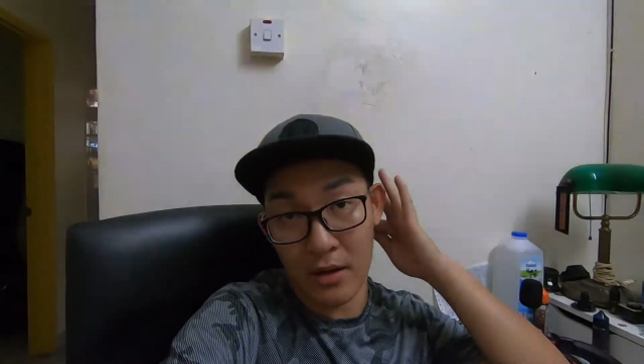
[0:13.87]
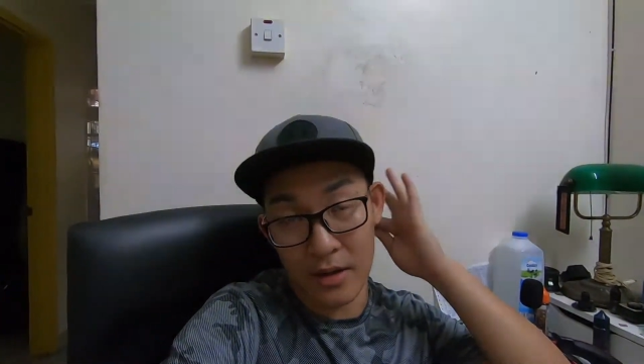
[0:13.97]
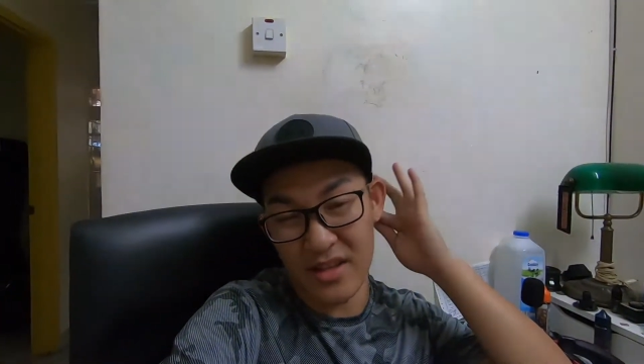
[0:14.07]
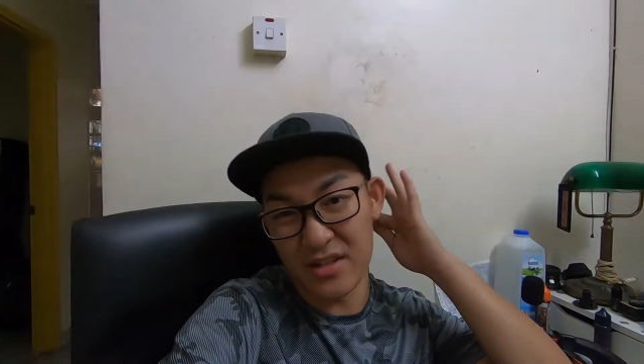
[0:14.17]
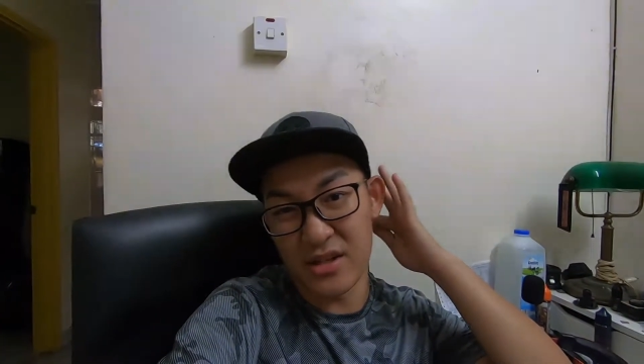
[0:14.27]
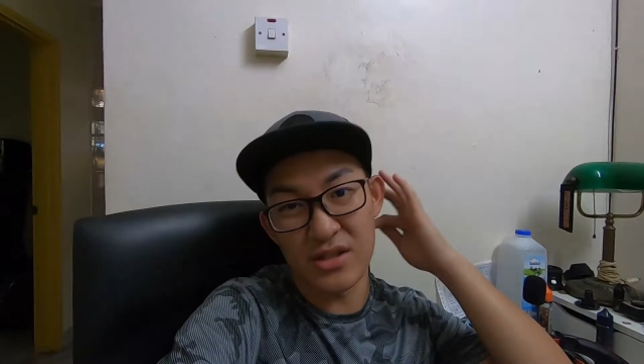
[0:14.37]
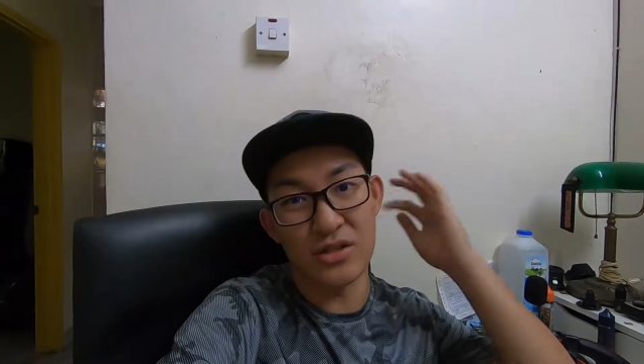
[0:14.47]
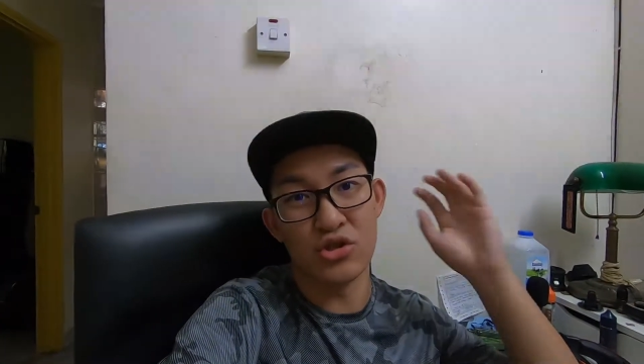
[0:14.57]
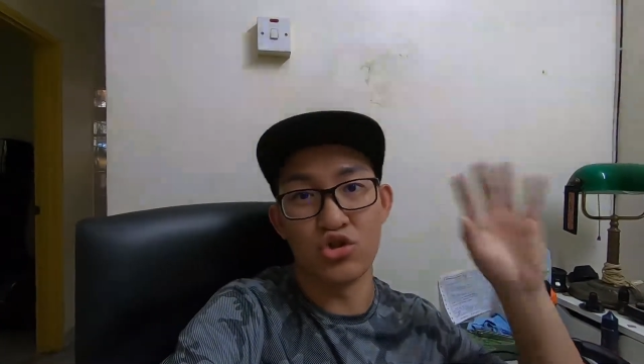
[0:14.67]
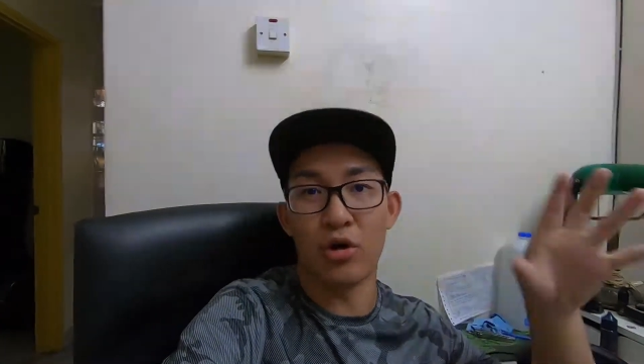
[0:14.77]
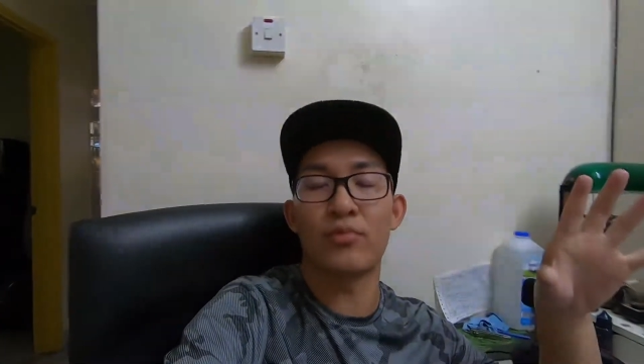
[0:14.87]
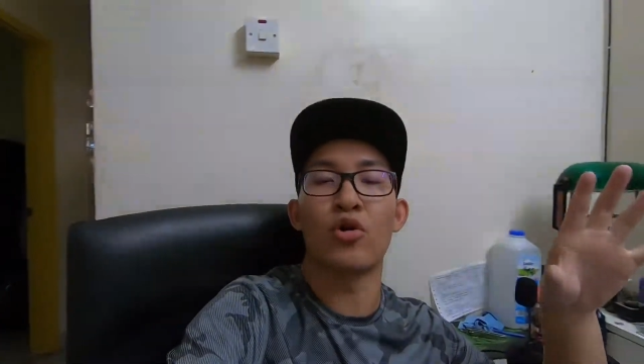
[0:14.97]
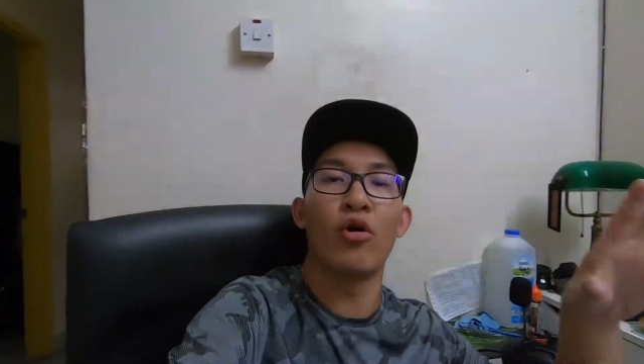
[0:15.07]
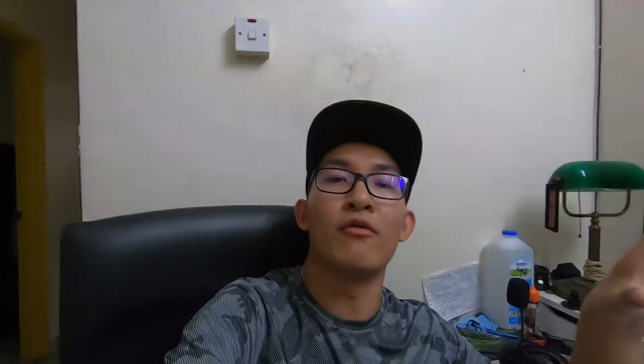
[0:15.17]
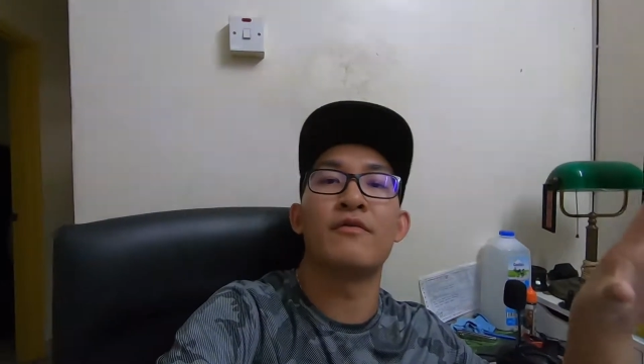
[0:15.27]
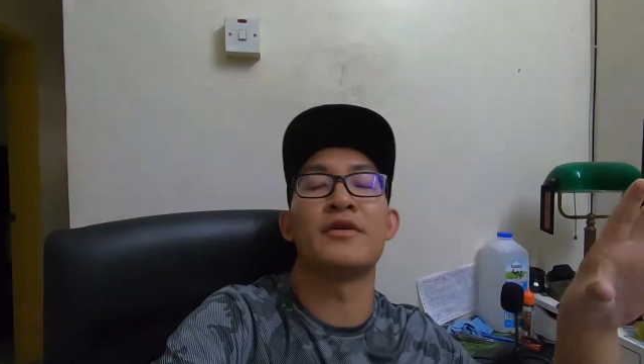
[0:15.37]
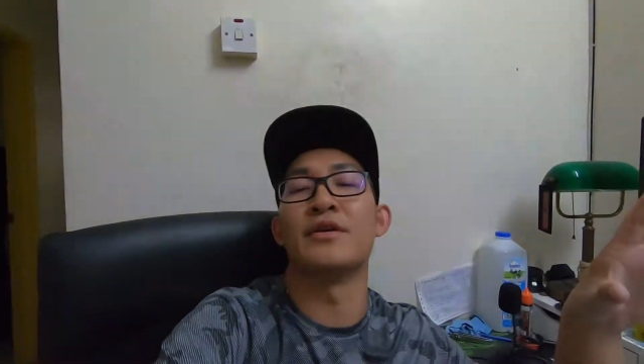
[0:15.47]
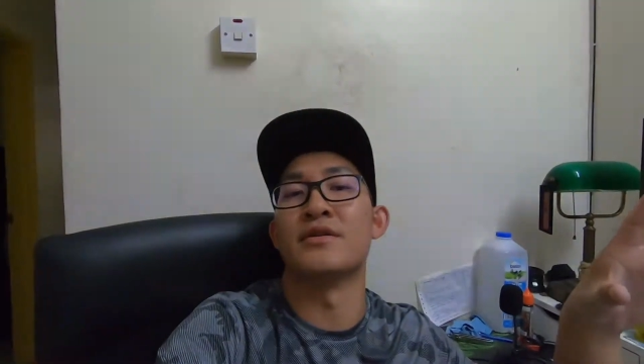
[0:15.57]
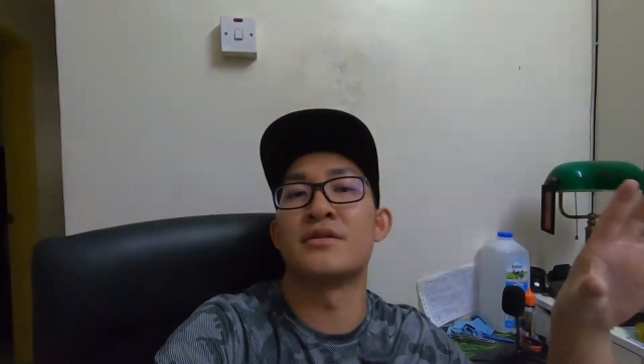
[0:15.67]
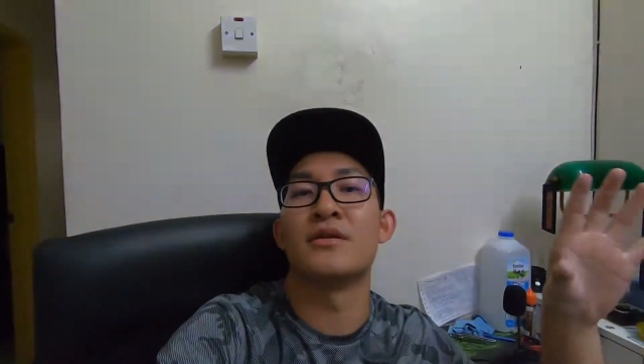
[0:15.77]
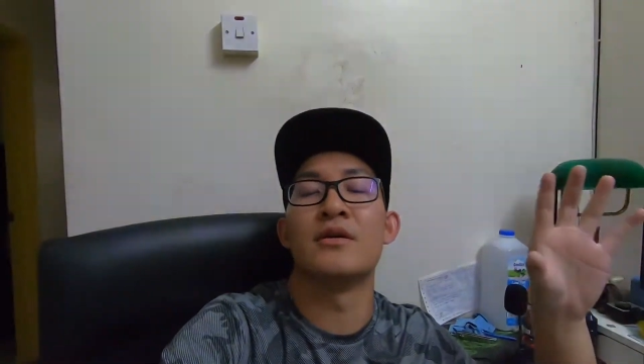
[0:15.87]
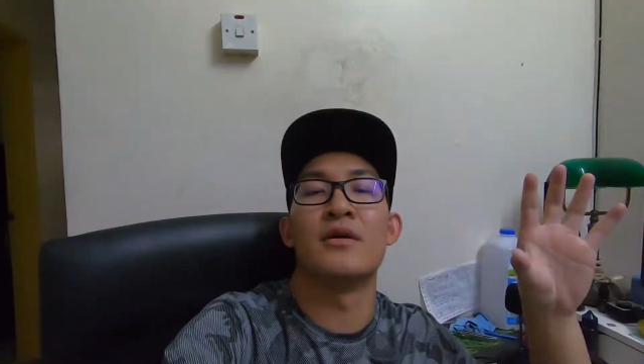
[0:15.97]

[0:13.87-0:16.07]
client just dropped off his